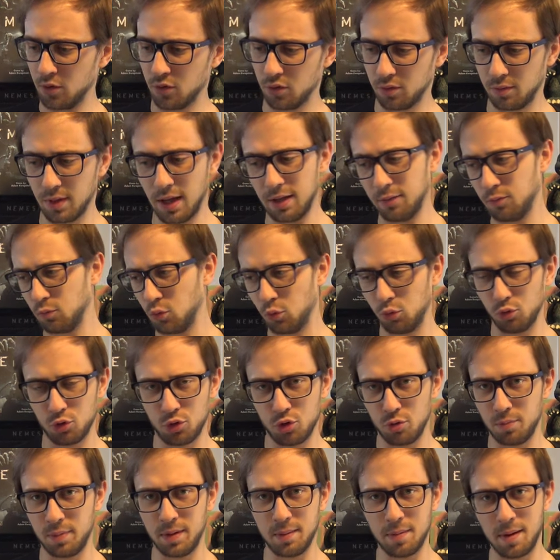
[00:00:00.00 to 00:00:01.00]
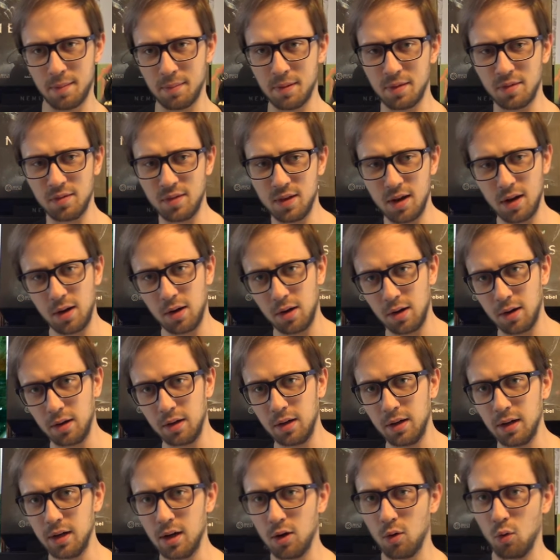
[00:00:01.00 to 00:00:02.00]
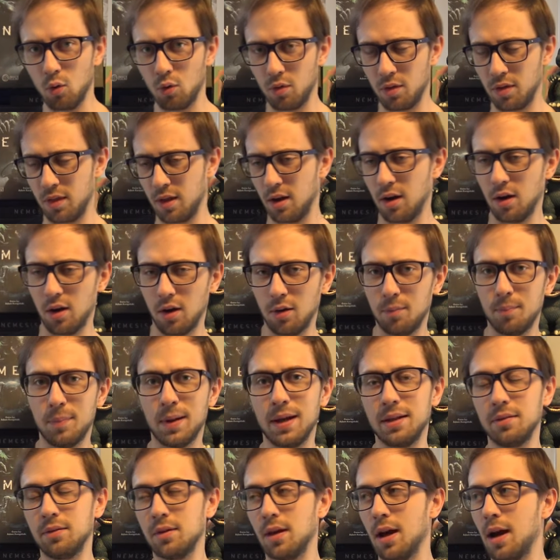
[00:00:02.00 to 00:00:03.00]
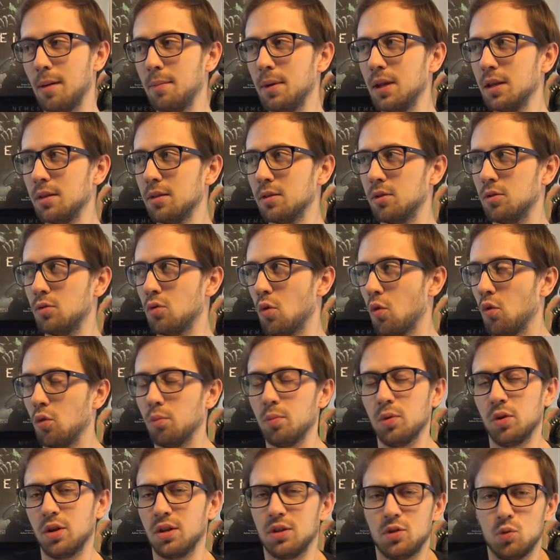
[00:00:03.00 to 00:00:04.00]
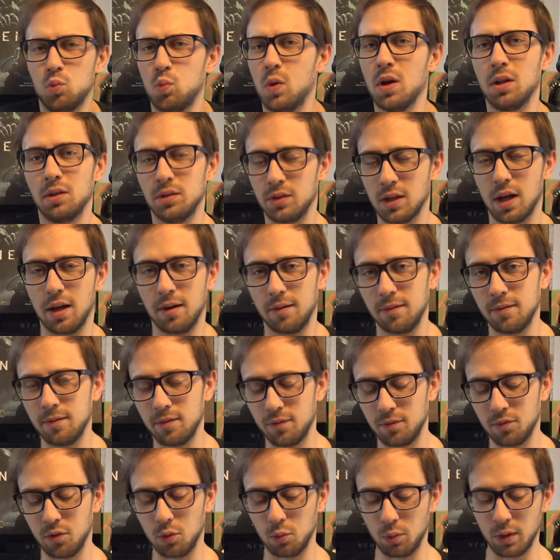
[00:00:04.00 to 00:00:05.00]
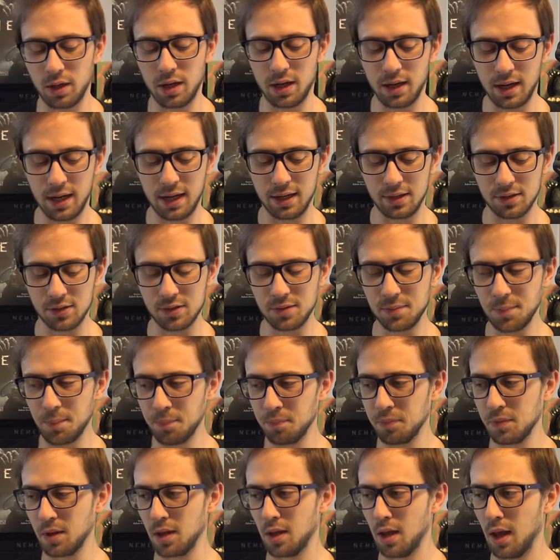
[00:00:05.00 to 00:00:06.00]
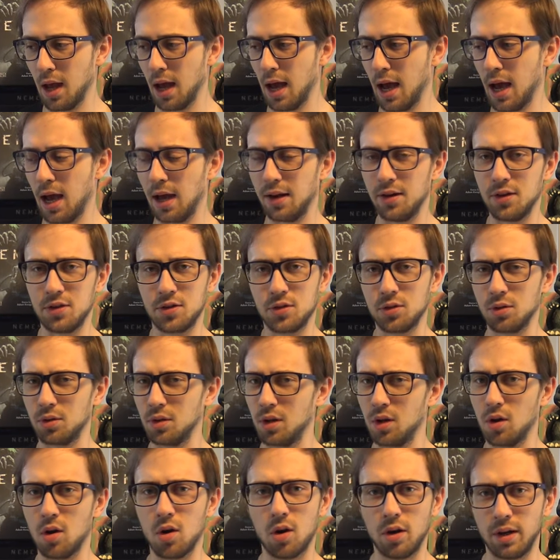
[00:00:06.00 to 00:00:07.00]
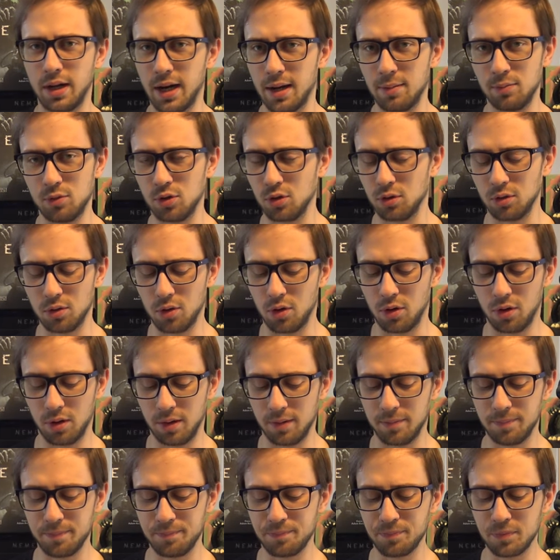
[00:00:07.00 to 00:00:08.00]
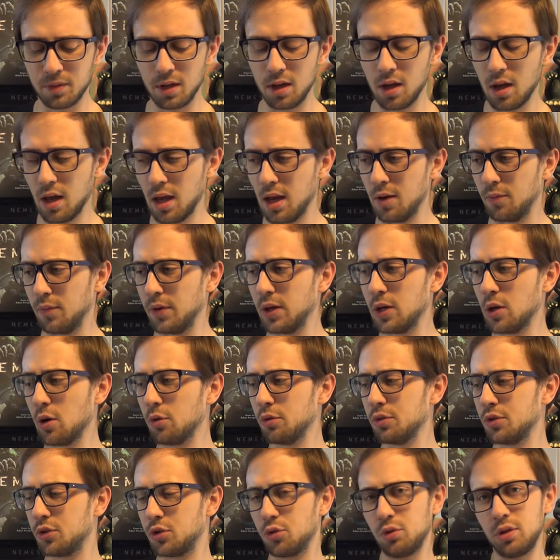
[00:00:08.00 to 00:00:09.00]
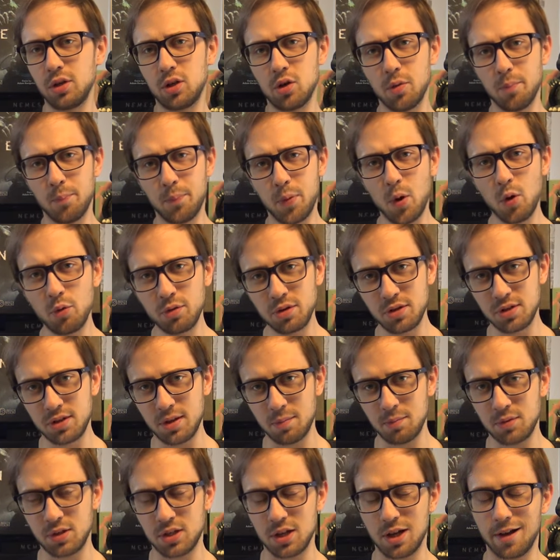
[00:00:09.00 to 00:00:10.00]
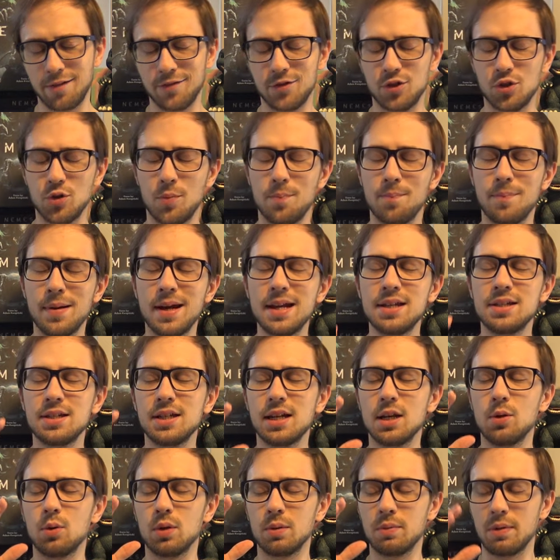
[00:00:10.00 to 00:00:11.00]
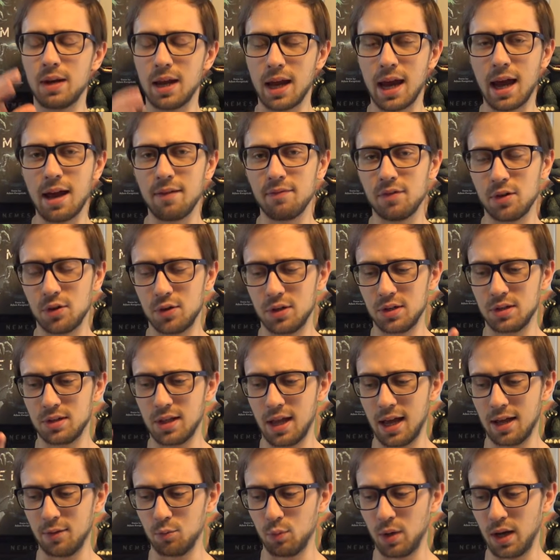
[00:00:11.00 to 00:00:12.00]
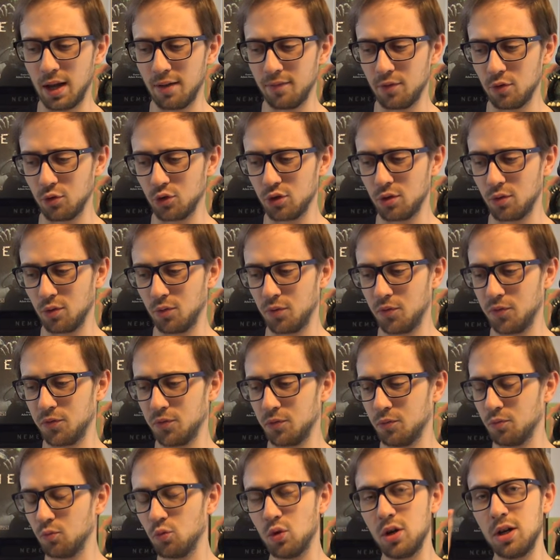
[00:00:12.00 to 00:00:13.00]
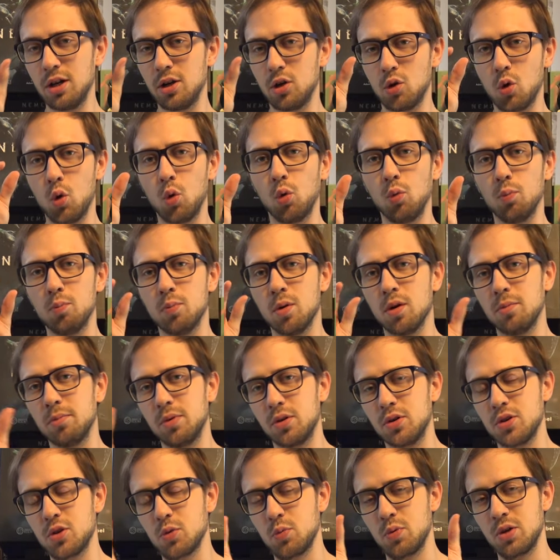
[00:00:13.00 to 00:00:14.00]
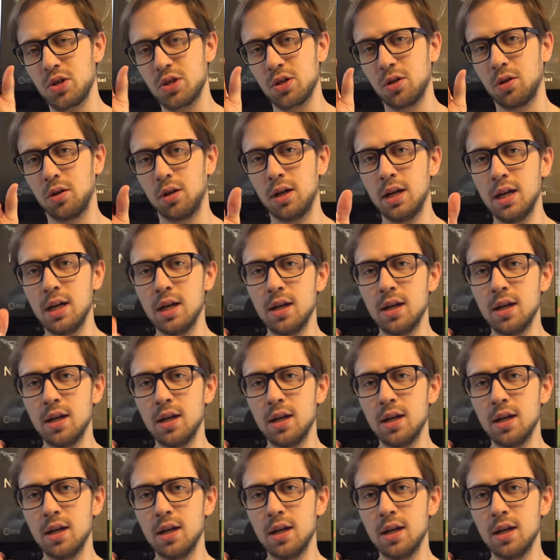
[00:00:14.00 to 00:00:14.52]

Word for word: that rule should be maybe there or there, but I mean, the rulebook is well done for what it is, and it's not a hard game to learn. If we go into the components themselves, so basically what we have there is that we have those, those really cool bombers, which are